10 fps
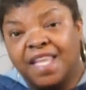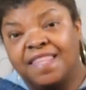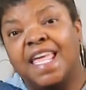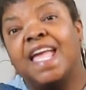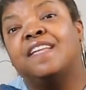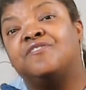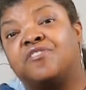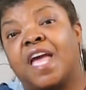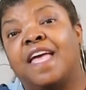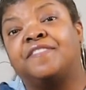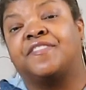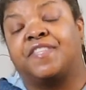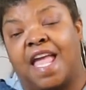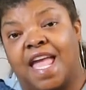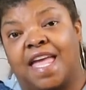Then Jess
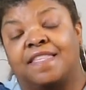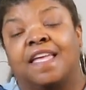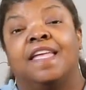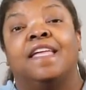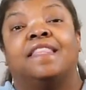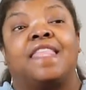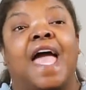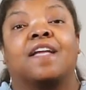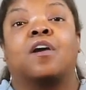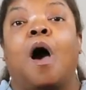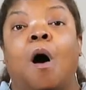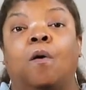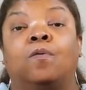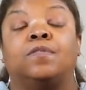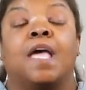said that
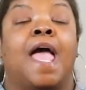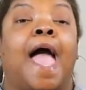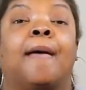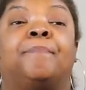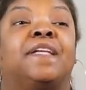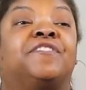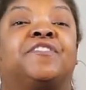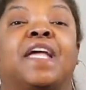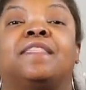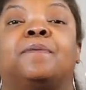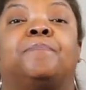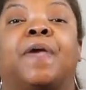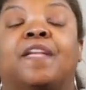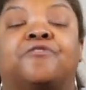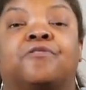Colt had been sending
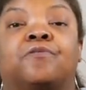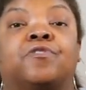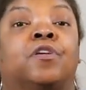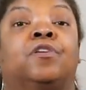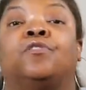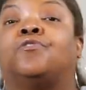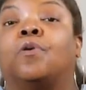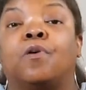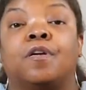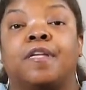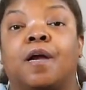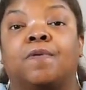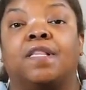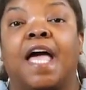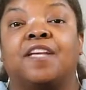pictures during their
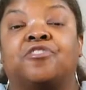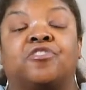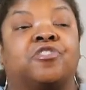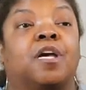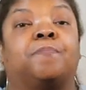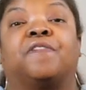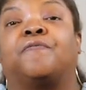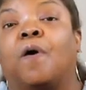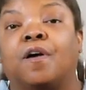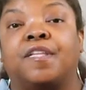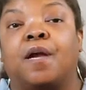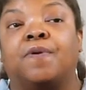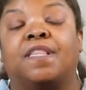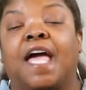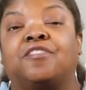relationship, before their
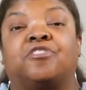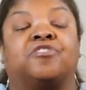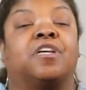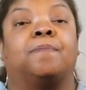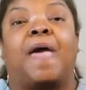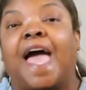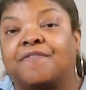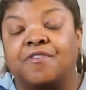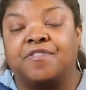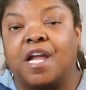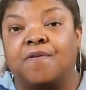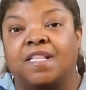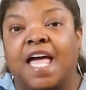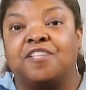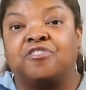relationship, after their
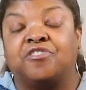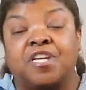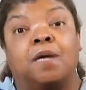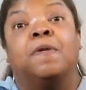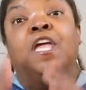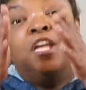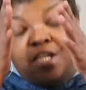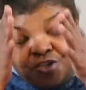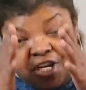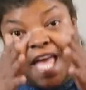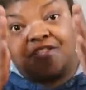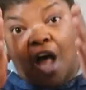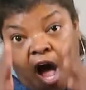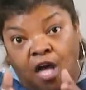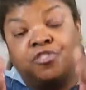relationship. Jess
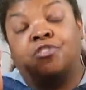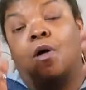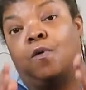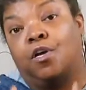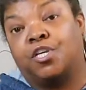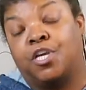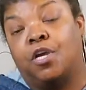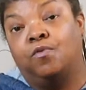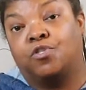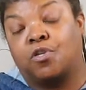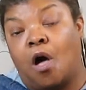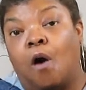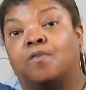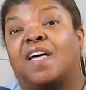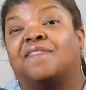also accused
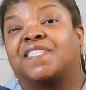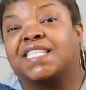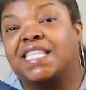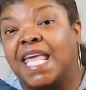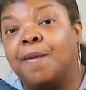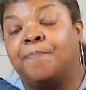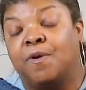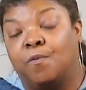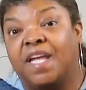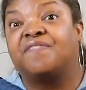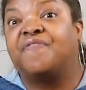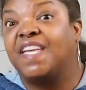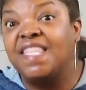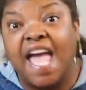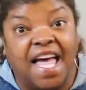Colt of sleeping with
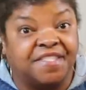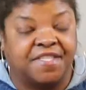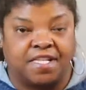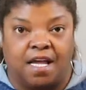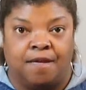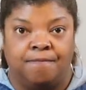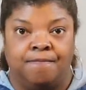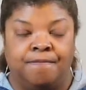Vanessa.